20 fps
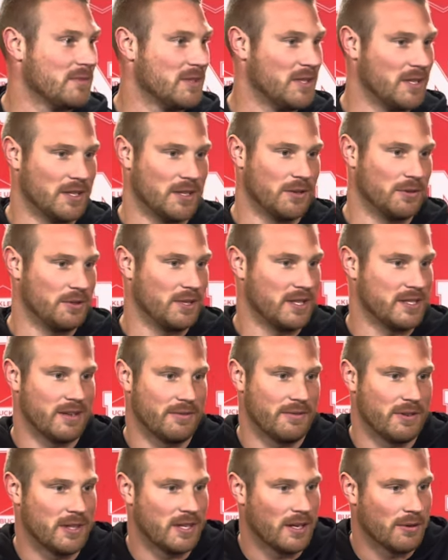You know, does
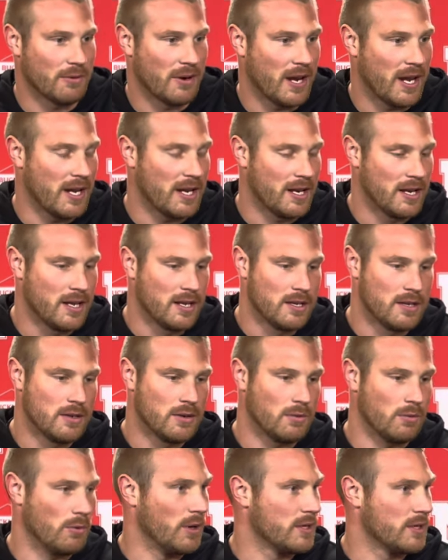everything right,
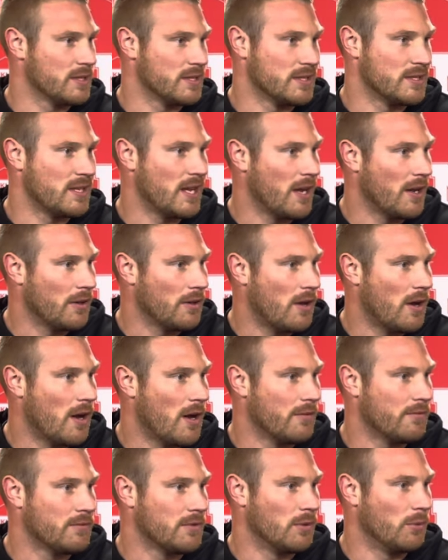works his tail
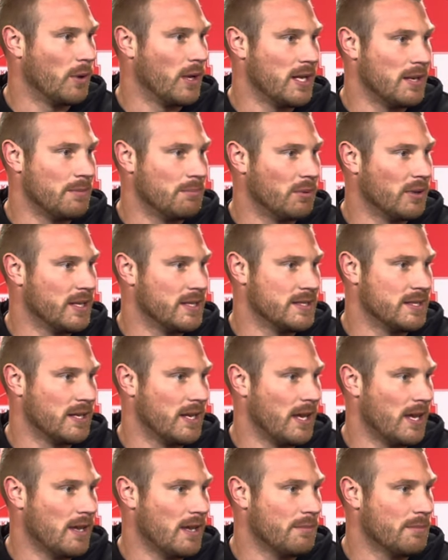off, the way he plays the
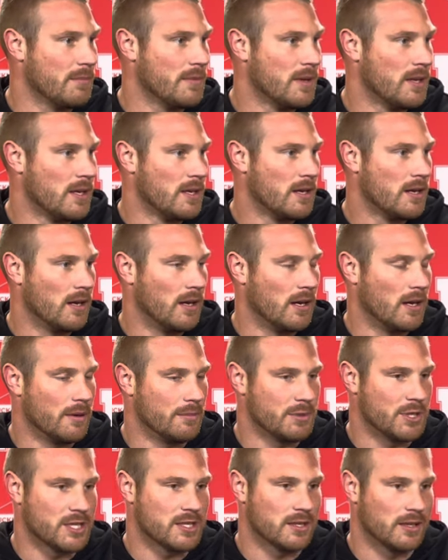game,
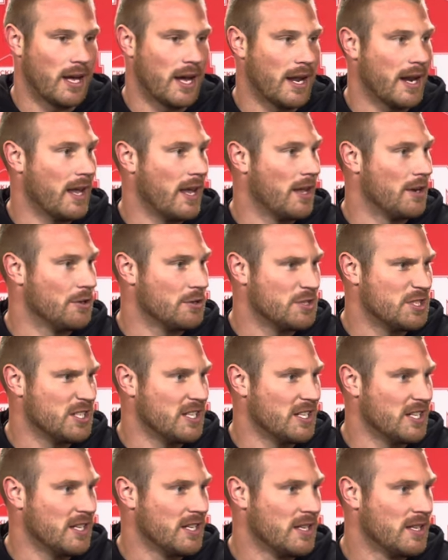just a lot of
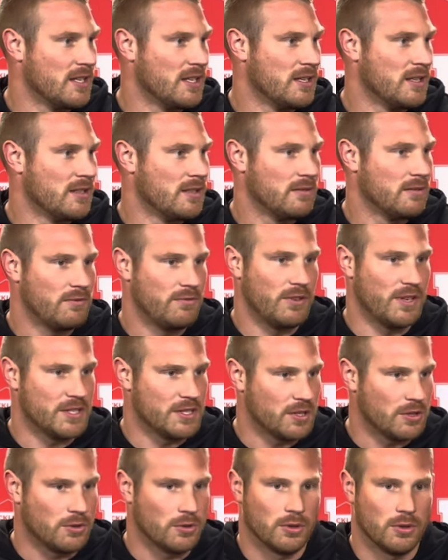energy,
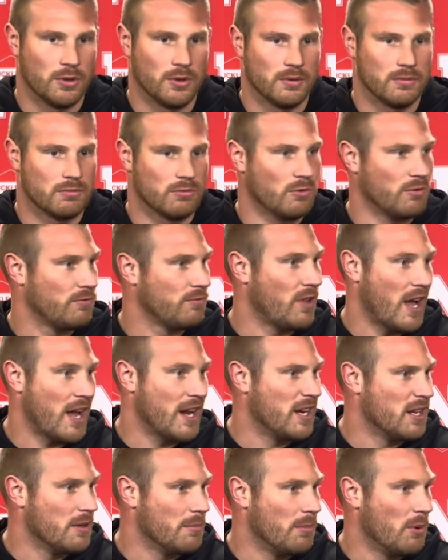physical,
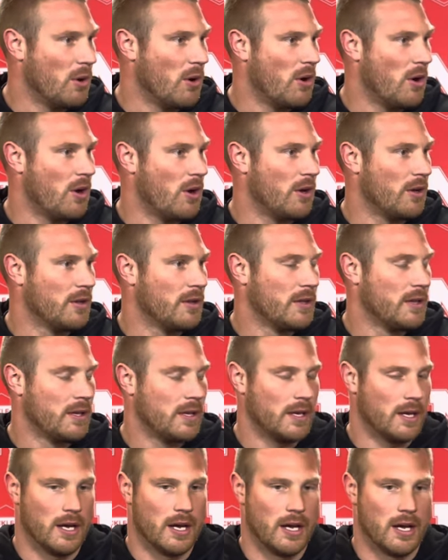flying to the ball.
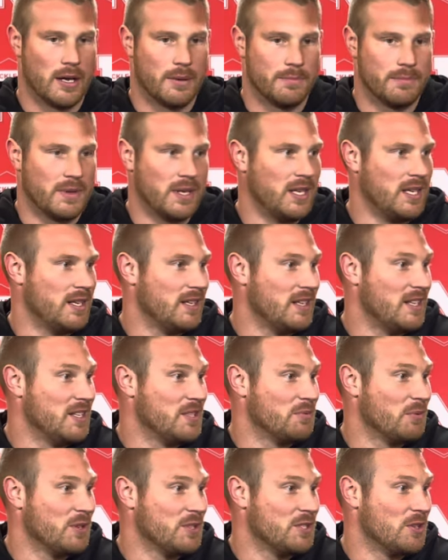
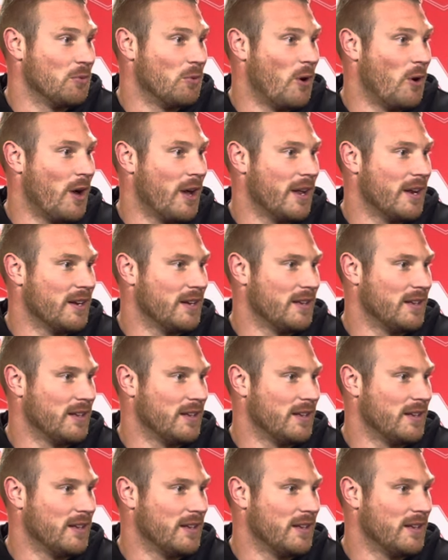He's what you want.